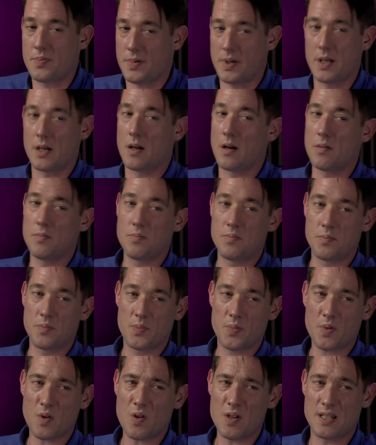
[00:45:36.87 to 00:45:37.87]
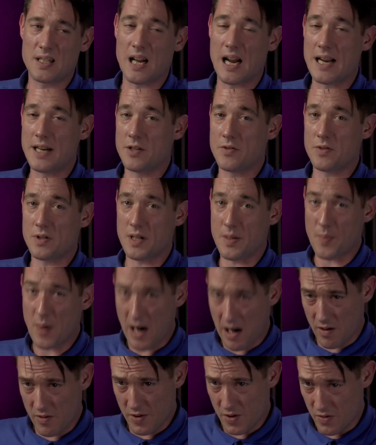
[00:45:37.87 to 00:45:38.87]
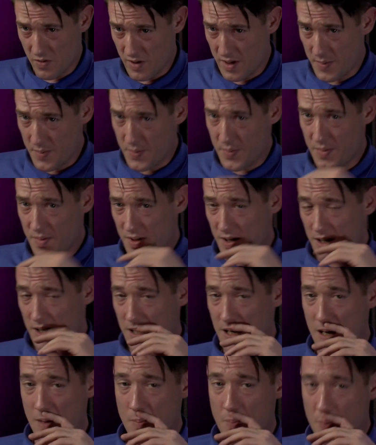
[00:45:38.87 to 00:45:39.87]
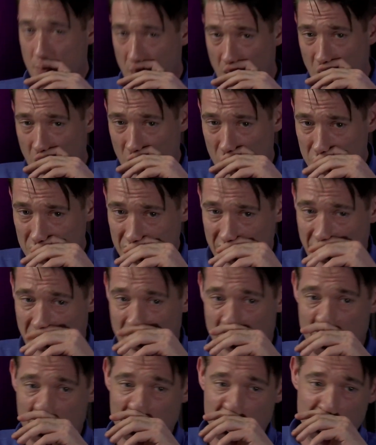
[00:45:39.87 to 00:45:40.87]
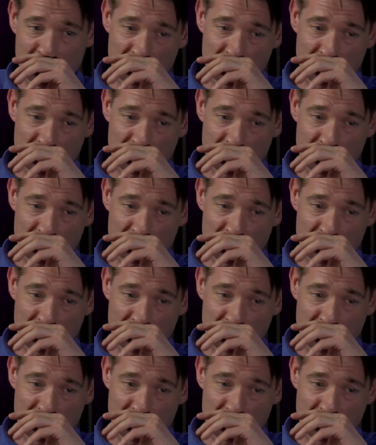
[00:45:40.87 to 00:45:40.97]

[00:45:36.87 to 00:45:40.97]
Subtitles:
you know, quite dangerously paranoid, but also